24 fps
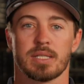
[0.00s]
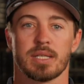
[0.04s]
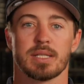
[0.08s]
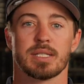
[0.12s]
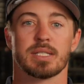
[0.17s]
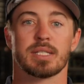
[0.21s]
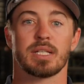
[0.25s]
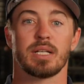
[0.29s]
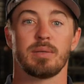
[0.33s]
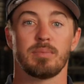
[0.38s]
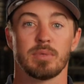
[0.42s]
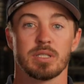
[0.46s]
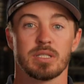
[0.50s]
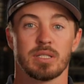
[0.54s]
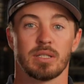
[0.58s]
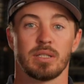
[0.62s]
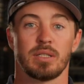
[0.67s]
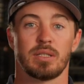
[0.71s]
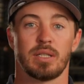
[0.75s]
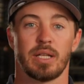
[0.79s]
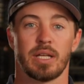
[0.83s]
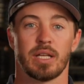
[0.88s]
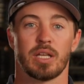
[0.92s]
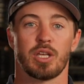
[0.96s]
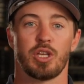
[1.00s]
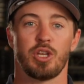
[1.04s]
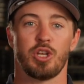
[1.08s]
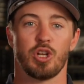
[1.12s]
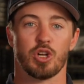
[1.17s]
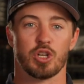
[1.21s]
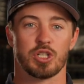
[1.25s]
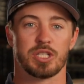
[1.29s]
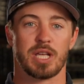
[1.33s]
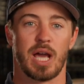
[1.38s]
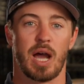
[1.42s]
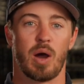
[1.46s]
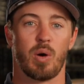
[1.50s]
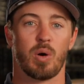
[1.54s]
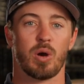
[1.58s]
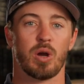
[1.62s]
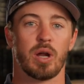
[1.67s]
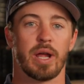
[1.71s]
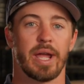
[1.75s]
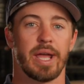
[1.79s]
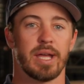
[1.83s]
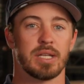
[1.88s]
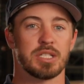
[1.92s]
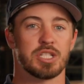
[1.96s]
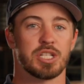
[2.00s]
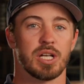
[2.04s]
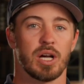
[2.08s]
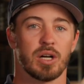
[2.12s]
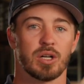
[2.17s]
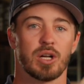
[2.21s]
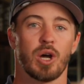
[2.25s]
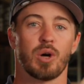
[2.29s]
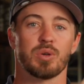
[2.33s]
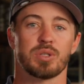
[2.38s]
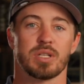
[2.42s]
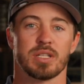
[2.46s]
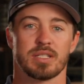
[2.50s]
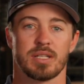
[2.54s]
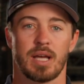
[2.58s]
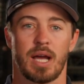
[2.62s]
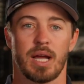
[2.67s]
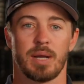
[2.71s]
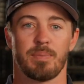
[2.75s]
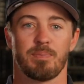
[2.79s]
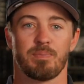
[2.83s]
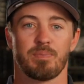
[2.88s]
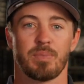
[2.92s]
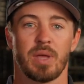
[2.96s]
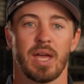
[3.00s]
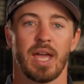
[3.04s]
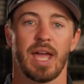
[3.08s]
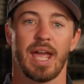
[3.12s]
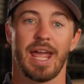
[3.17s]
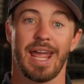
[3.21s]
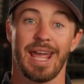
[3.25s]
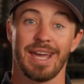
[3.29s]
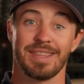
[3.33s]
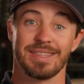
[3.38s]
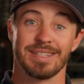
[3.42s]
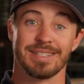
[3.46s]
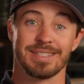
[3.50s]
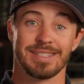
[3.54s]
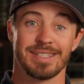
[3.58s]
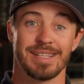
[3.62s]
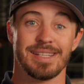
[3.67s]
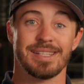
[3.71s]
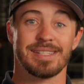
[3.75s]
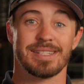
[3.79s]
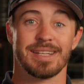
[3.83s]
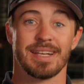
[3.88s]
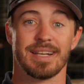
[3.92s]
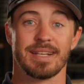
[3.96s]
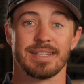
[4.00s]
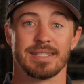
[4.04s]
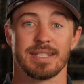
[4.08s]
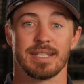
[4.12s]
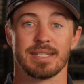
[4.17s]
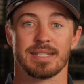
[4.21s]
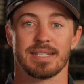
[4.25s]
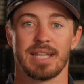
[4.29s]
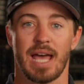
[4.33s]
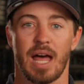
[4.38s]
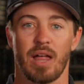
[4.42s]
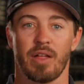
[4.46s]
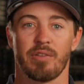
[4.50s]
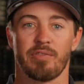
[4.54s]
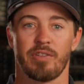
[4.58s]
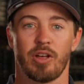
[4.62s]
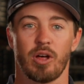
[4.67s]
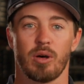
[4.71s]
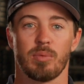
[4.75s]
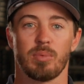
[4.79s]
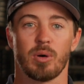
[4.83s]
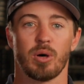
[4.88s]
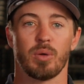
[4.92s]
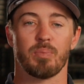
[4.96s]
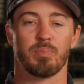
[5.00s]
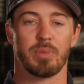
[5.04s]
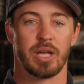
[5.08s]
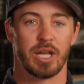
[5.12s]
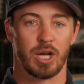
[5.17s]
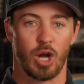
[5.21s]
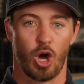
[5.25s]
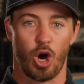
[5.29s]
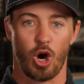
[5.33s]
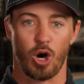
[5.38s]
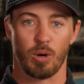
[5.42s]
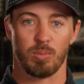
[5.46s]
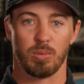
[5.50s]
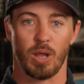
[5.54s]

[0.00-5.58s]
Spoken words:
to seamlessly link your tower and gel coat design. And the Z6 is now available in all